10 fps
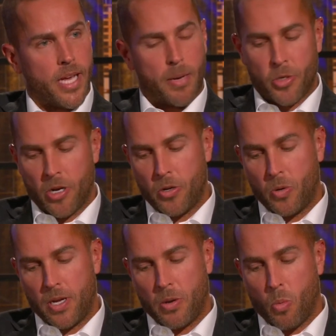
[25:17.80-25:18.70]
and I'm trying to do
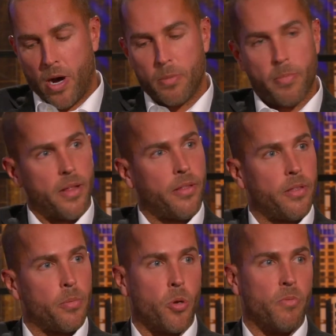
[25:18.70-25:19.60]
one a month
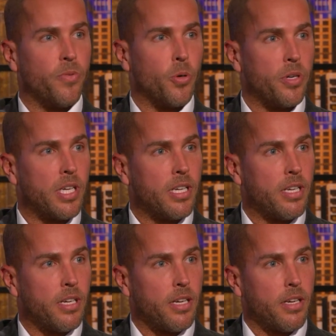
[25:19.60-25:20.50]
moving forward.
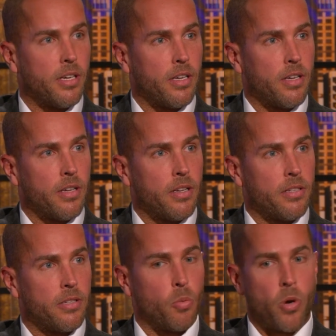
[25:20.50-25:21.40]

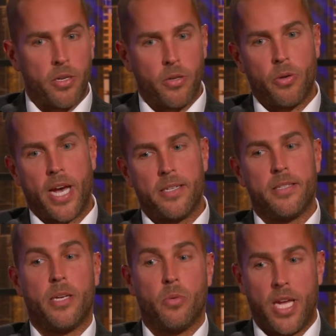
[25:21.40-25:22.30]
So one new
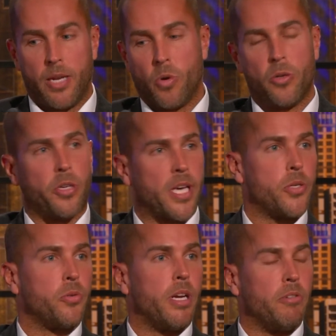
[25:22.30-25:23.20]
agency in one new
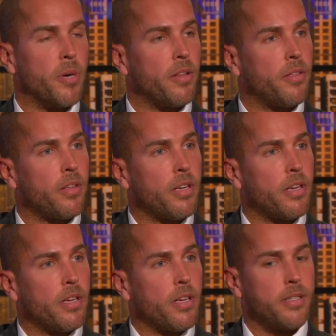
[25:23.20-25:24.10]
country every month
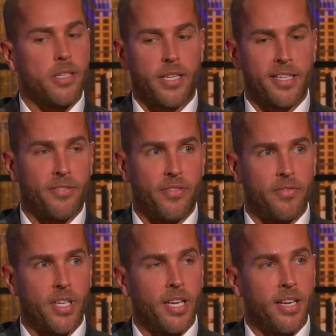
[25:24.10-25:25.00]
until I get to
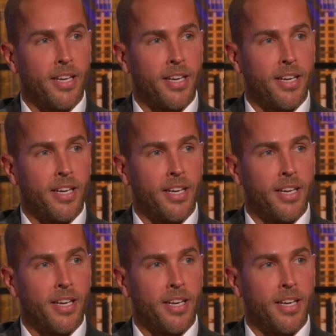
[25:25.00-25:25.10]
50.